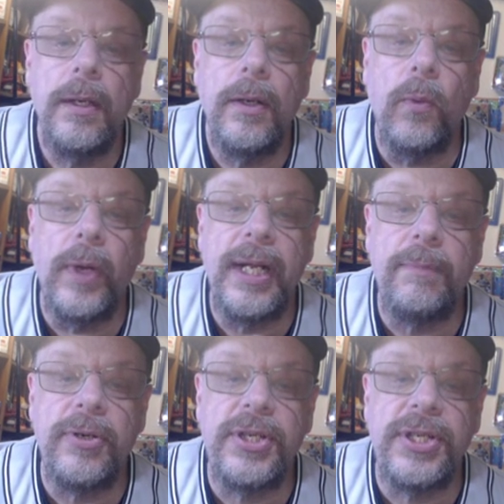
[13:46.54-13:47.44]
winning
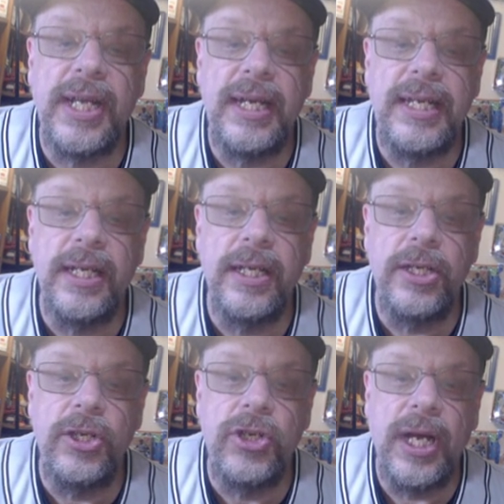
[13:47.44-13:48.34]

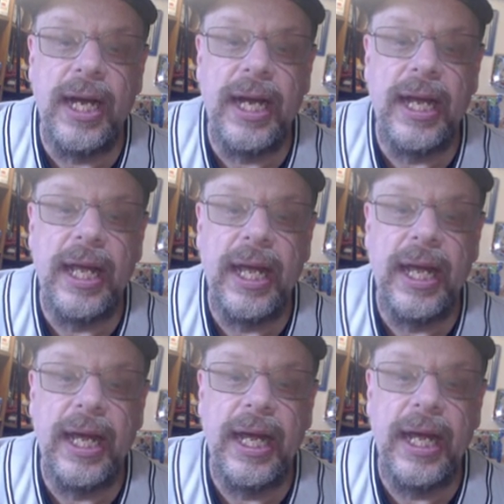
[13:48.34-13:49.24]
percentage, I
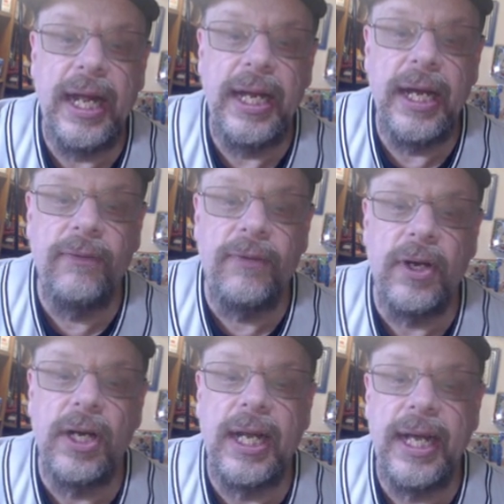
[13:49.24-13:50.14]
had
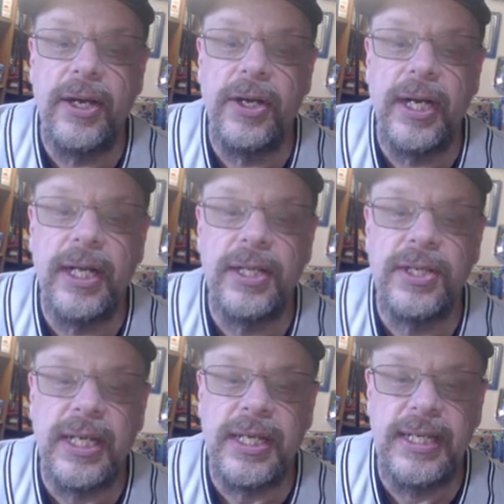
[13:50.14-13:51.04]
Verlander at
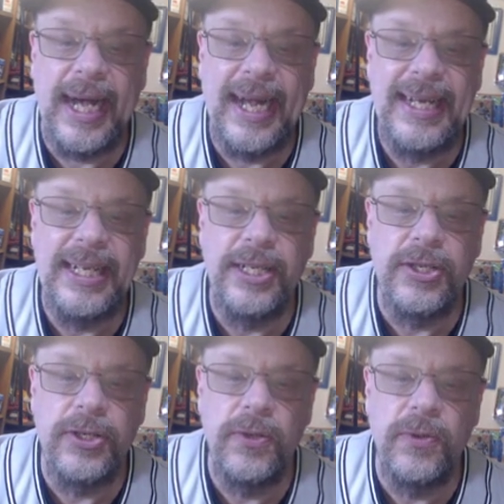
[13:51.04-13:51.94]

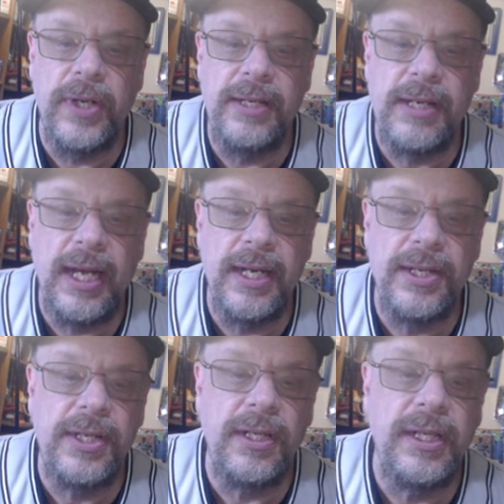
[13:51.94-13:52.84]
692. He's kind of
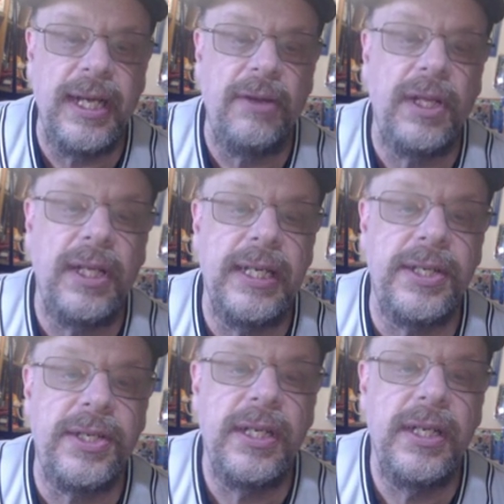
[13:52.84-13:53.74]
still down the
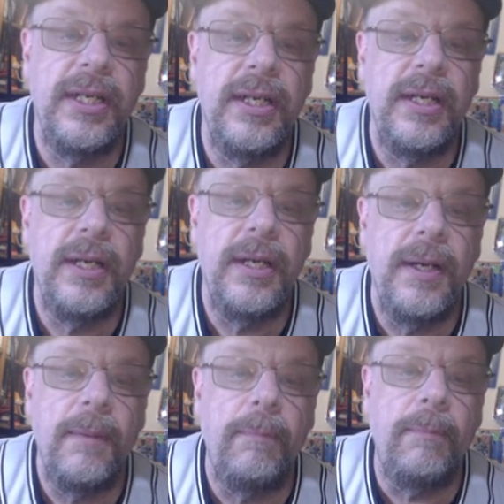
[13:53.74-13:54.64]
list.
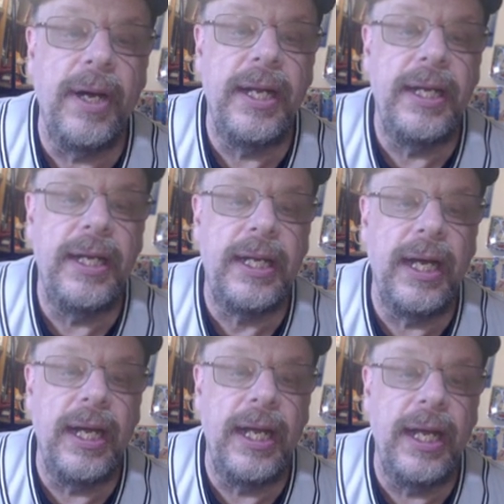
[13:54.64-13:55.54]
But,
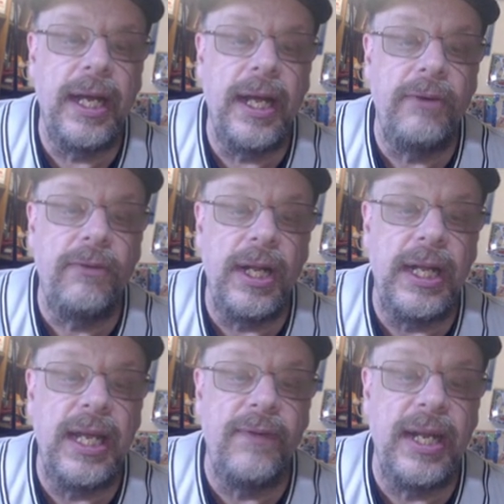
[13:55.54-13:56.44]
uh, and really,
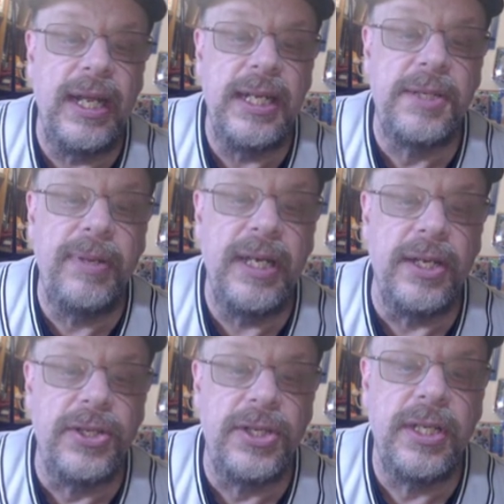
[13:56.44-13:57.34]
even innings
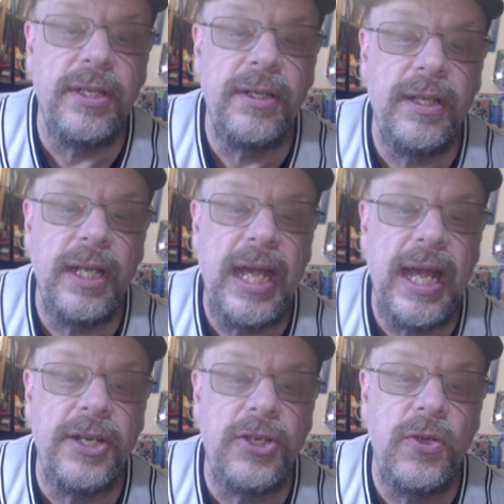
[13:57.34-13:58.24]
pitched, he
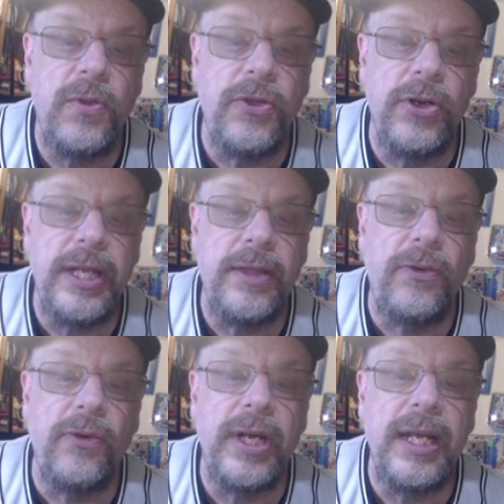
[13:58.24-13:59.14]
had
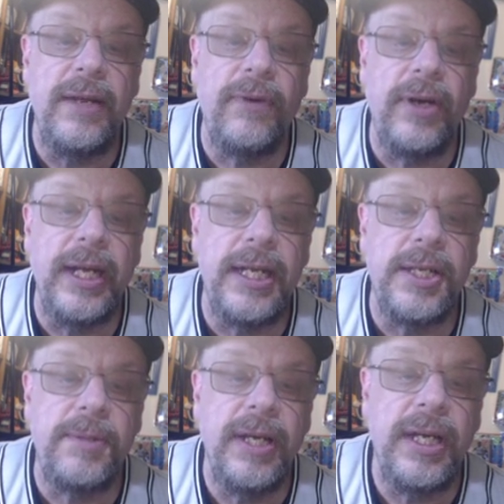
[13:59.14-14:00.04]
233 for
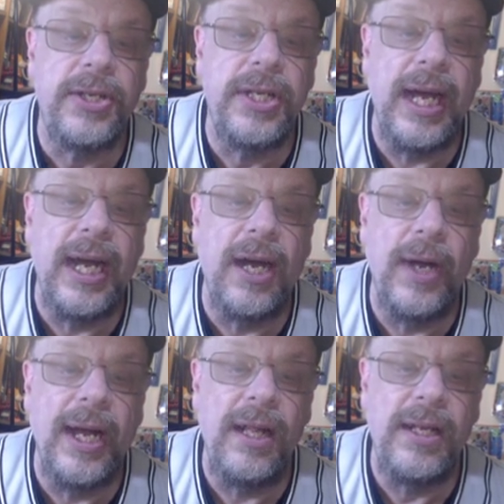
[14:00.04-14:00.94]
innings pitched. Now,
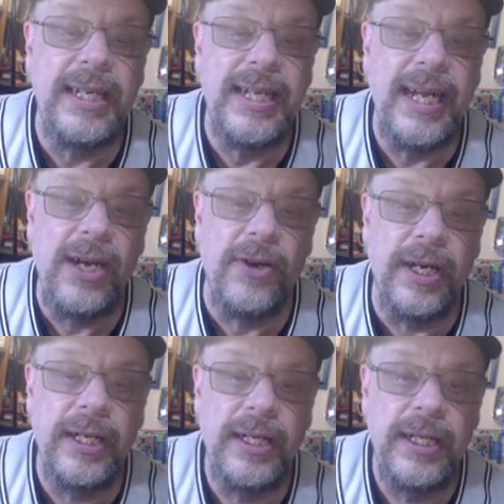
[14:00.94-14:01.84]
Alcantara